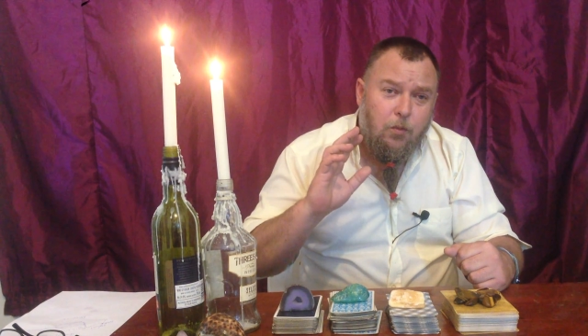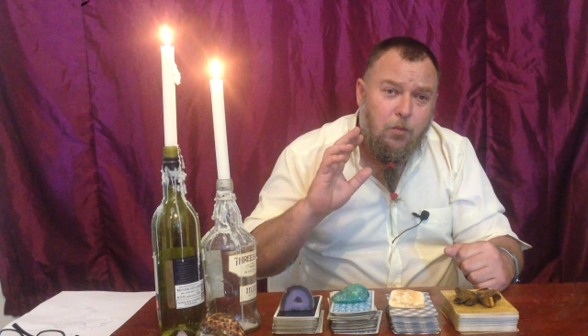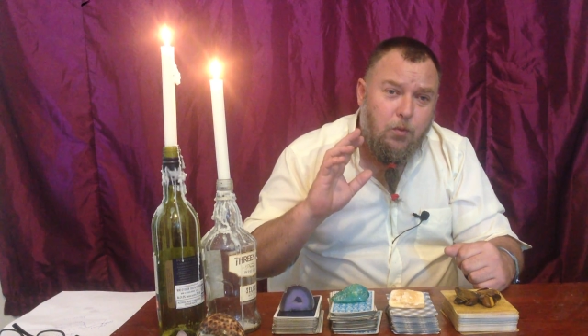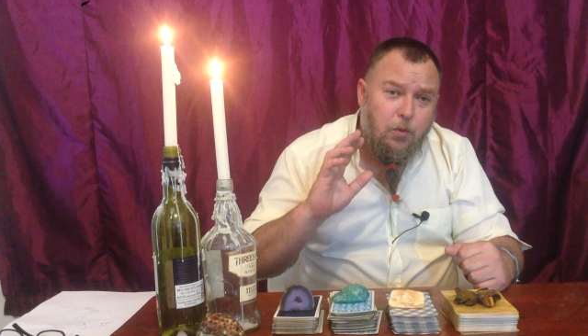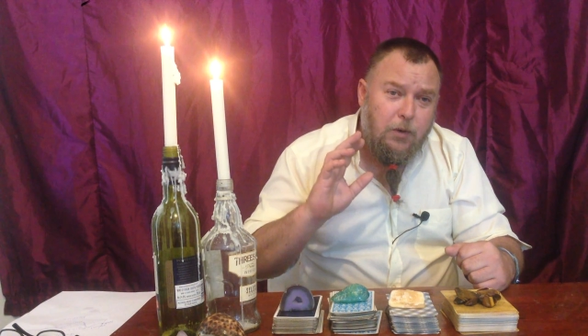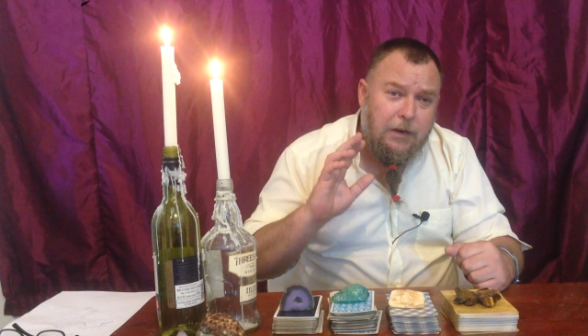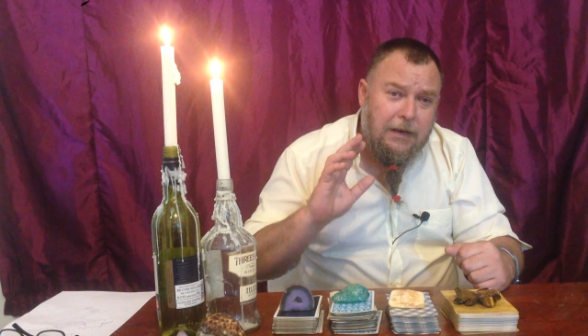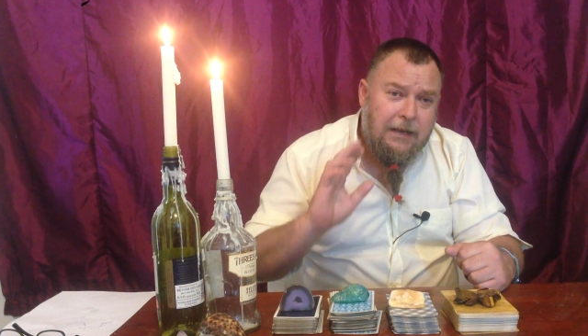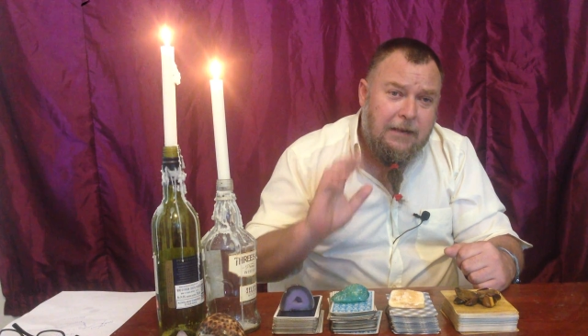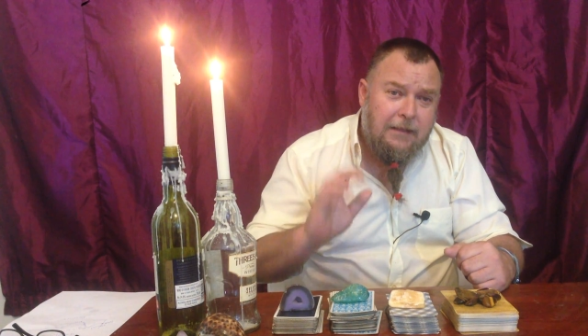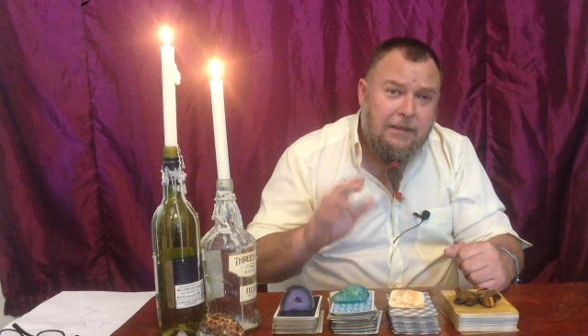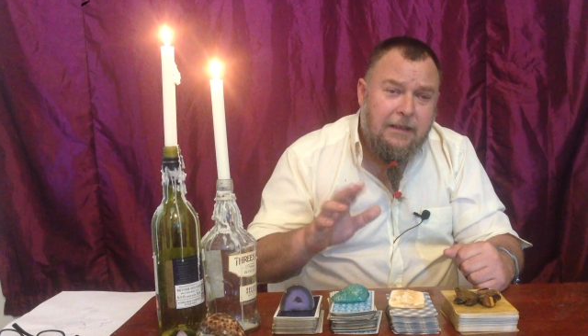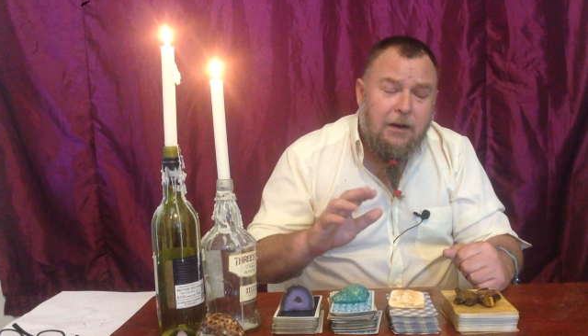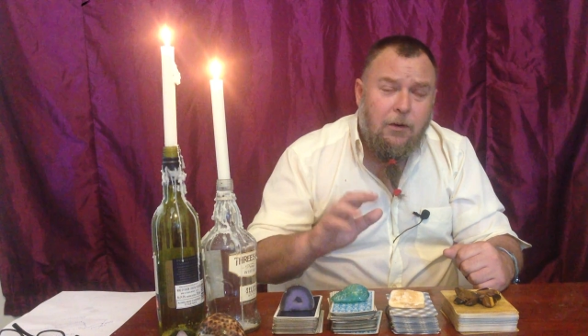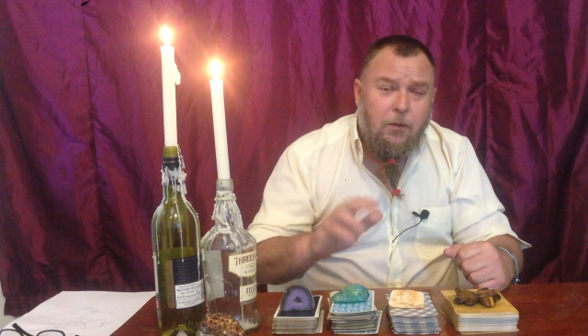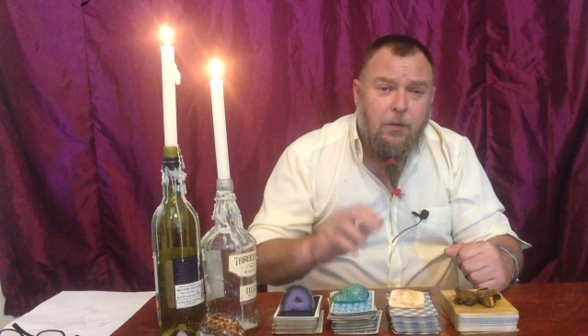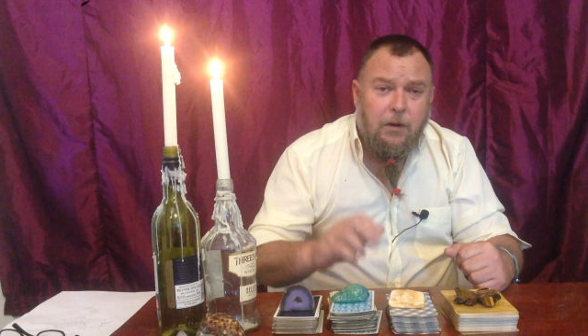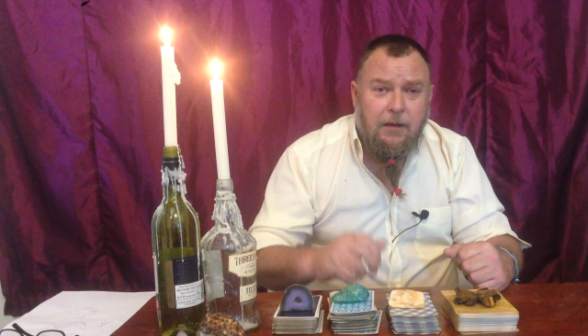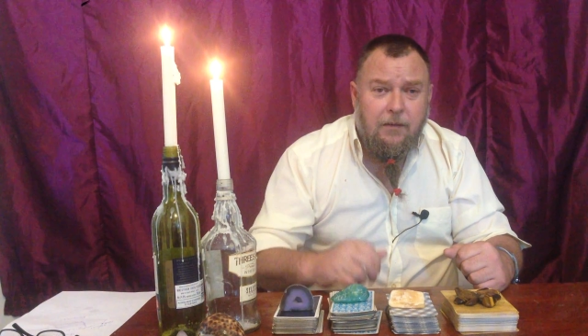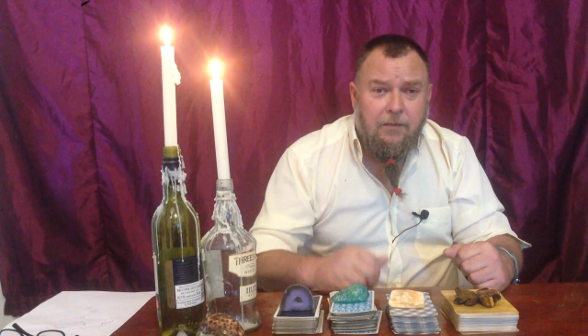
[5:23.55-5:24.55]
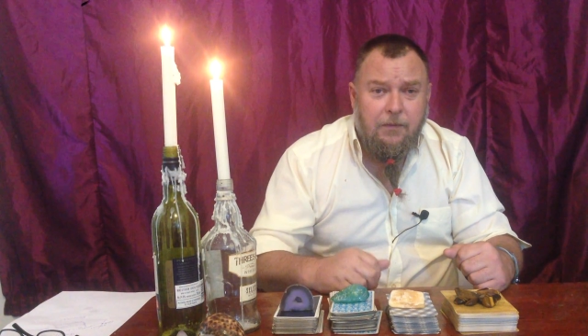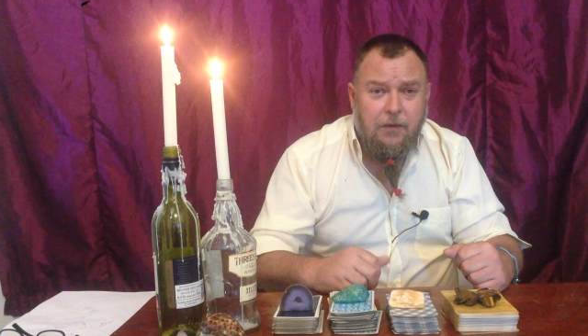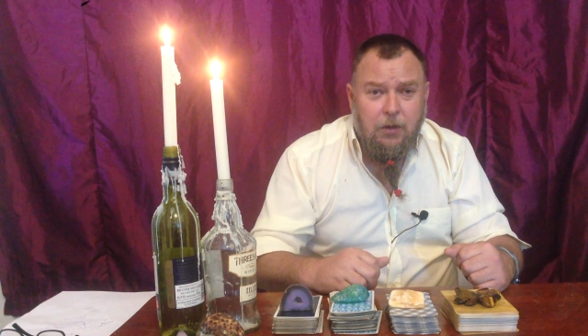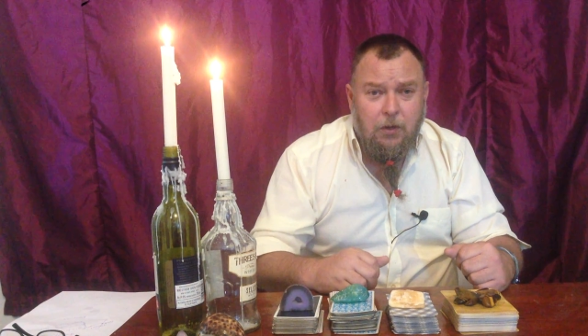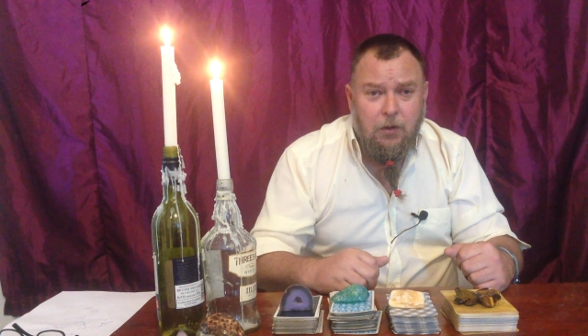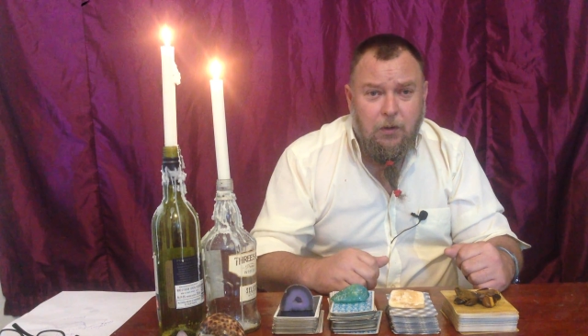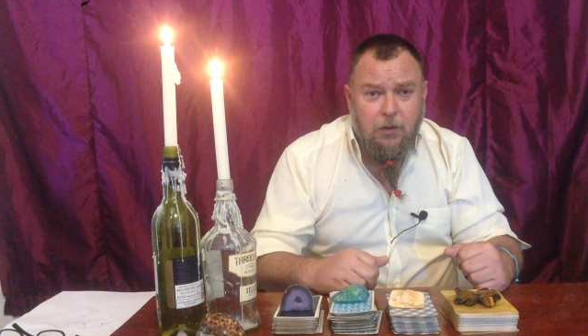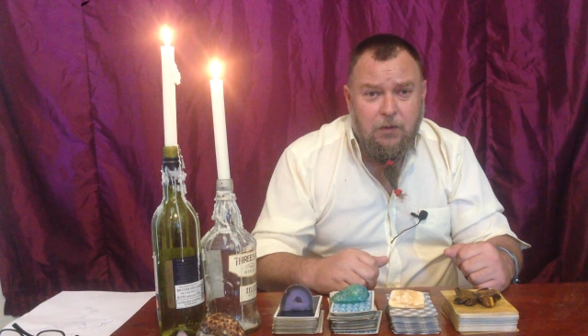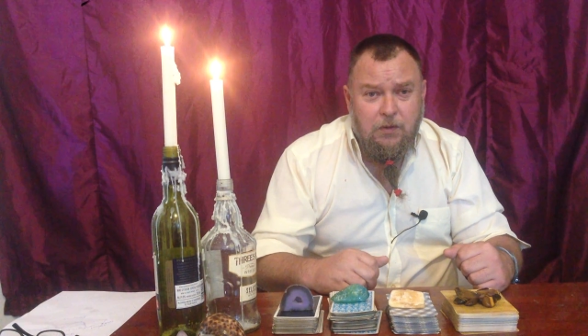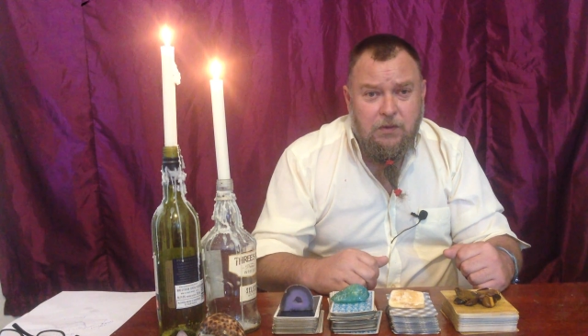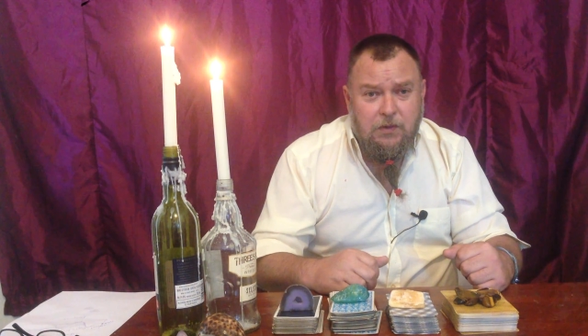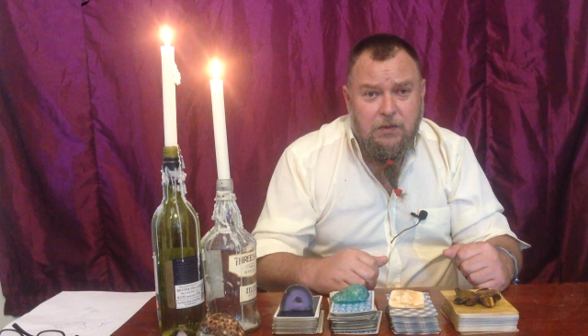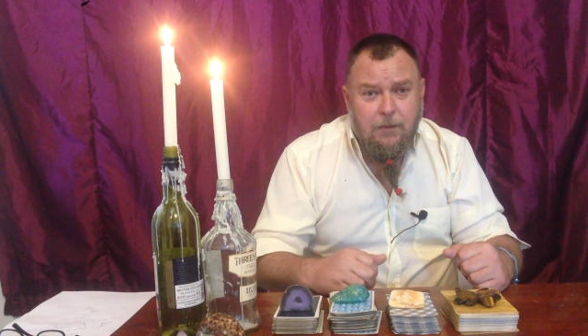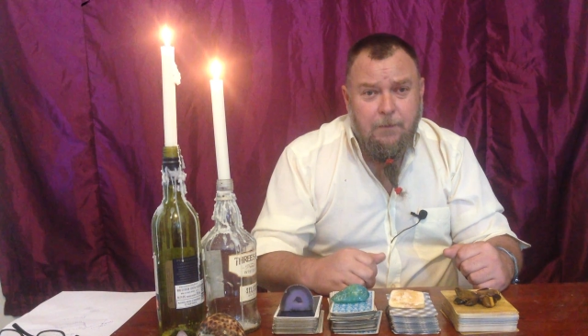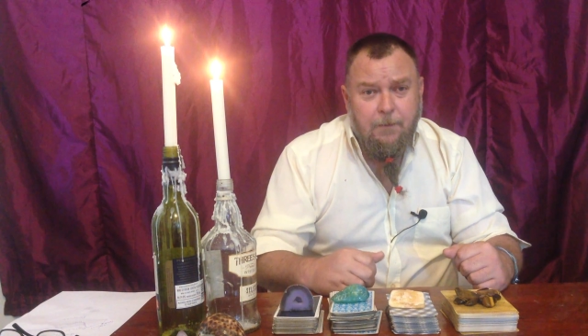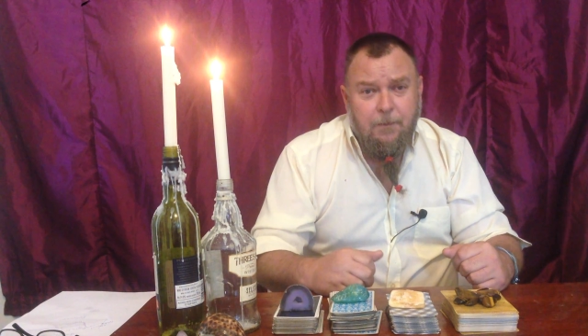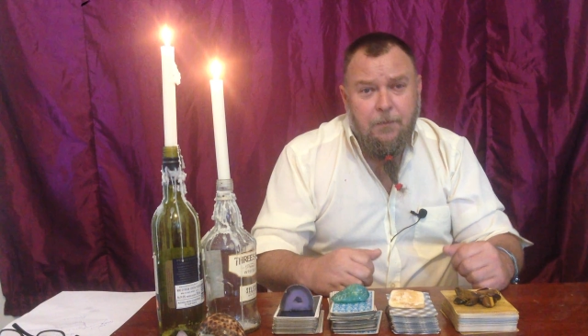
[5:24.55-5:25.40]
read their reviews,